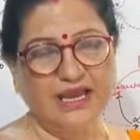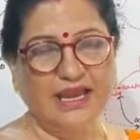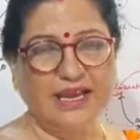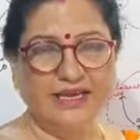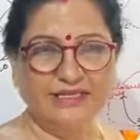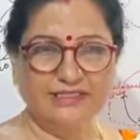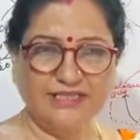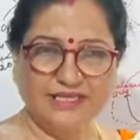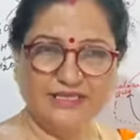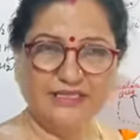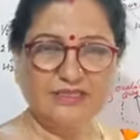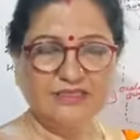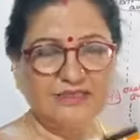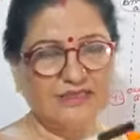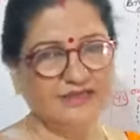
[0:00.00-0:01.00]
and then
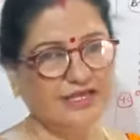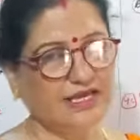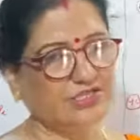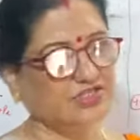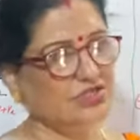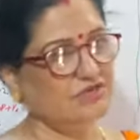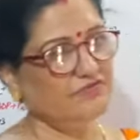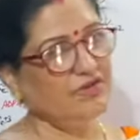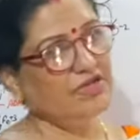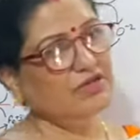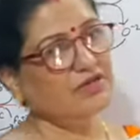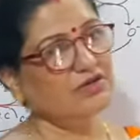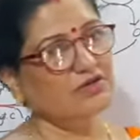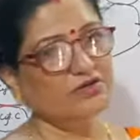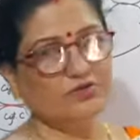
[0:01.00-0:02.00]
the reaction will
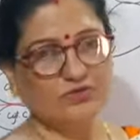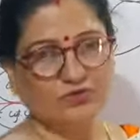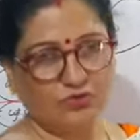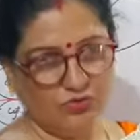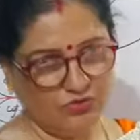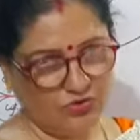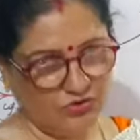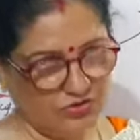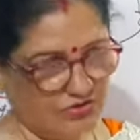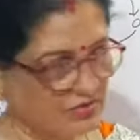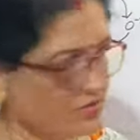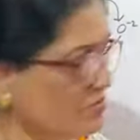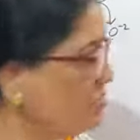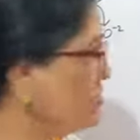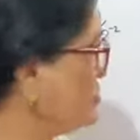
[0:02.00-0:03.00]

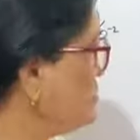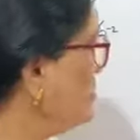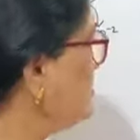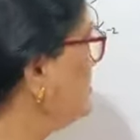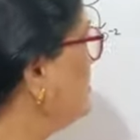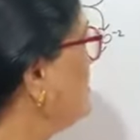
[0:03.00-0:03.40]
goes on.